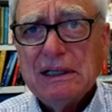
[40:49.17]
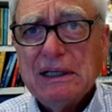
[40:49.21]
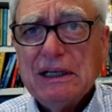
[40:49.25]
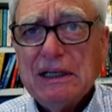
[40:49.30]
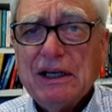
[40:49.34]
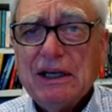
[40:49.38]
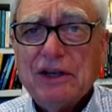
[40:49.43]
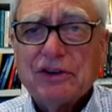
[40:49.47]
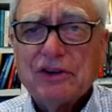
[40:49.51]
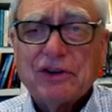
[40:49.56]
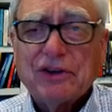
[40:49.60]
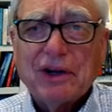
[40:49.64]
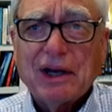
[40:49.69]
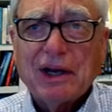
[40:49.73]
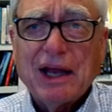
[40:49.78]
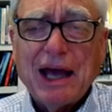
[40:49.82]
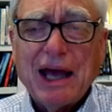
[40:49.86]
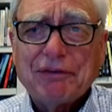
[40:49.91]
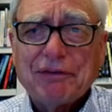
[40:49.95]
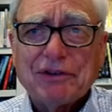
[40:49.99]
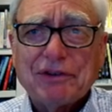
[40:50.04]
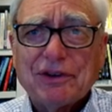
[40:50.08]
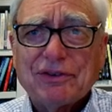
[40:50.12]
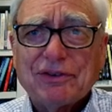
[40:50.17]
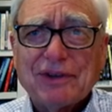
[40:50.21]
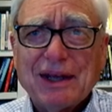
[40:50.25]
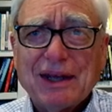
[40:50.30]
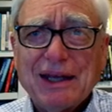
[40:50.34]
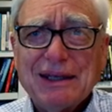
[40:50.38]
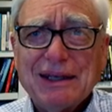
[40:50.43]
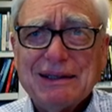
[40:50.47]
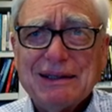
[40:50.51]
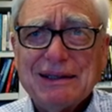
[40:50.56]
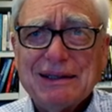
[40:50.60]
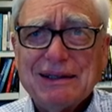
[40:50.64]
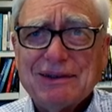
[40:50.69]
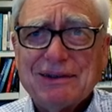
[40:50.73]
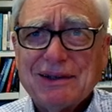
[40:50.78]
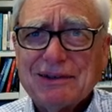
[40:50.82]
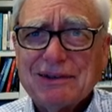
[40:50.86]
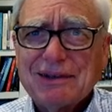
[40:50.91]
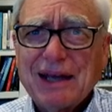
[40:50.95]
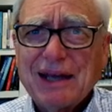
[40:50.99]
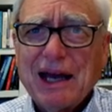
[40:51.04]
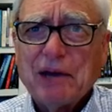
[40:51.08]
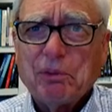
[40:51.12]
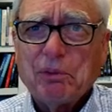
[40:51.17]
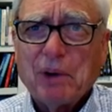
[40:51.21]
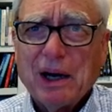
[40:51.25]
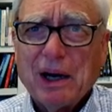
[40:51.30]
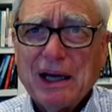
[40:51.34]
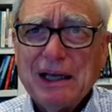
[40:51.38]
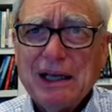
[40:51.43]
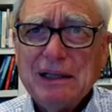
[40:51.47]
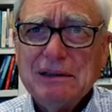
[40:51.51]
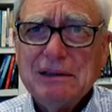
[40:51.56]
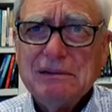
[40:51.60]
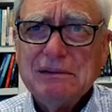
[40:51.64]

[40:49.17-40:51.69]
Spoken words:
is you're going to have to say, is this guy right?